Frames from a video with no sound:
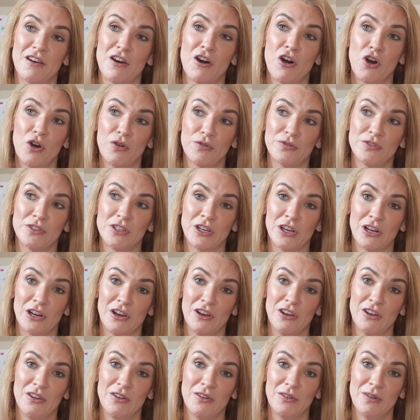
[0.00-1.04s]

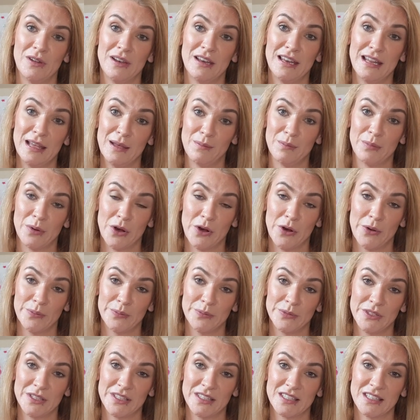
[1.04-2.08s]
Afterglow lip
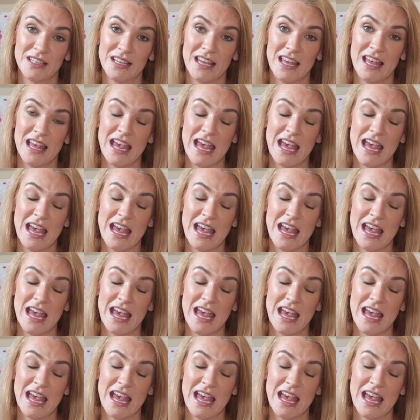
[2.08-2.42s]
balms.